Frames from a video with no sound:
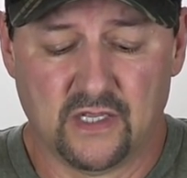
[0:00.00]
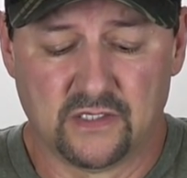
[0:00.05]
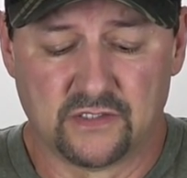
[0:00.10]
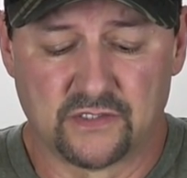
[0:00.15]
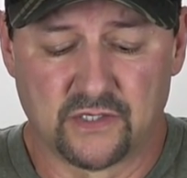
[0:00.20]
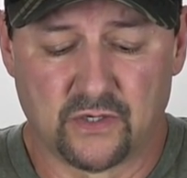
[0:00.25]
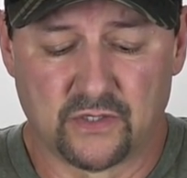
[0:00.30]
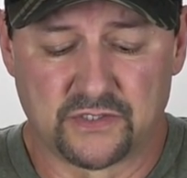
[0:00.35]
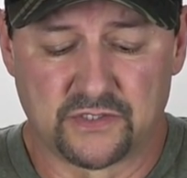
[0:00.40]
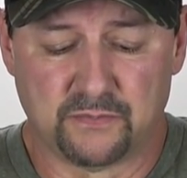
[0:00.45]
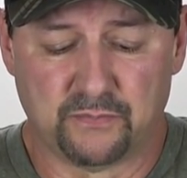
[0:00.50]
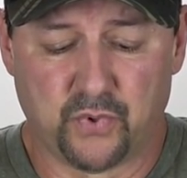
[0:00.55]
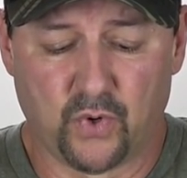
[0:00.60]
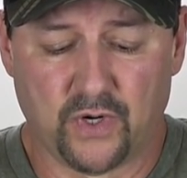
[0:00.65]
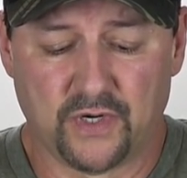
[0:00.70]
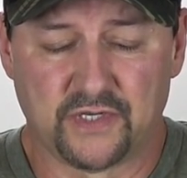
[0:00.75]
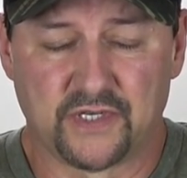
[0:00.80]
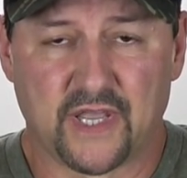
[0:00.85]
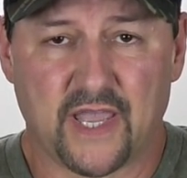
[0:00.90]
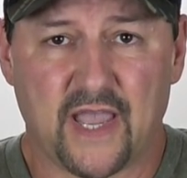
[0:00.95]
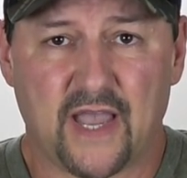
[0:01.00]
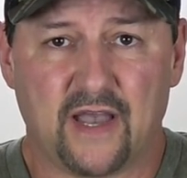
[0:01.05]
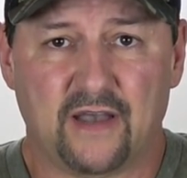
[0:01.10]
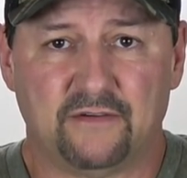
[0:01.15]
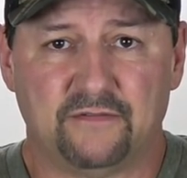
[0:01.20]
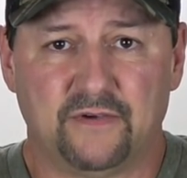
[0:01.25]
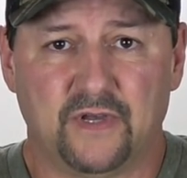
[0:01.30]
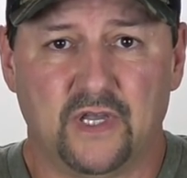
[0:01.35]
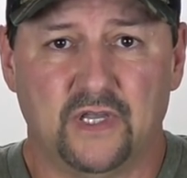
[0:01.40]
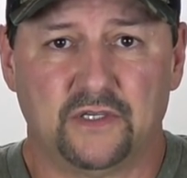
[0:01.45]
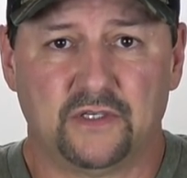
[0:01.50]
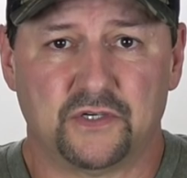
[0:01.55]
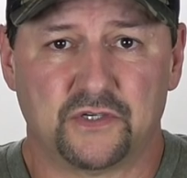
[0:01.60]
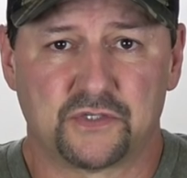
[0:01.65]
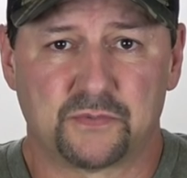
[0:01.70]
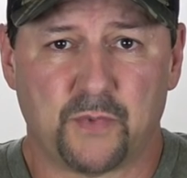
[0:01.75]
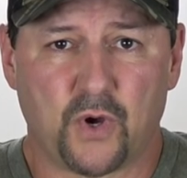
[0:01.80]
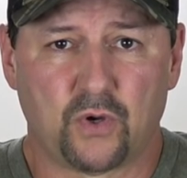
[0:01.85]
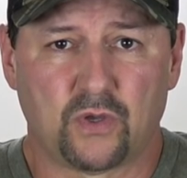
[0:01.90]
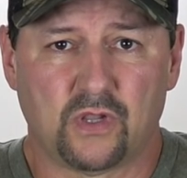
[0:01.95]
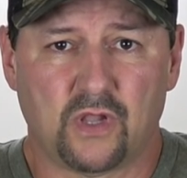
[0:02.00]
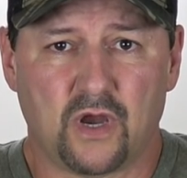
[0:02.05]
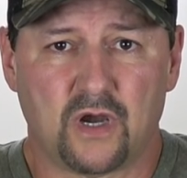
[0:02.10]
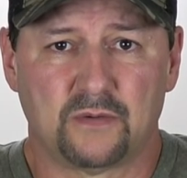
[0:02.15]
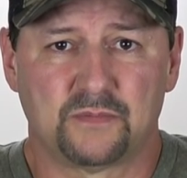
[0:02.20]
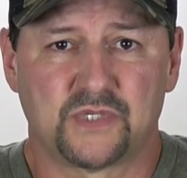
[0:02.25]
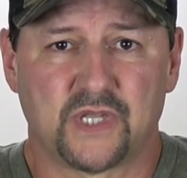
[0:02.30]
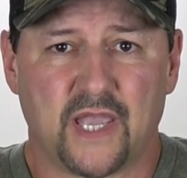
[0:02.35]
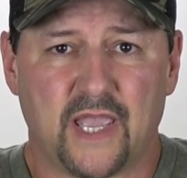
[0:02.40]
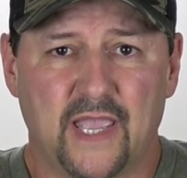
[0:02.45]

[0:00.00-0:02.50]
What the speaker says: So it's important to have your smoke alarms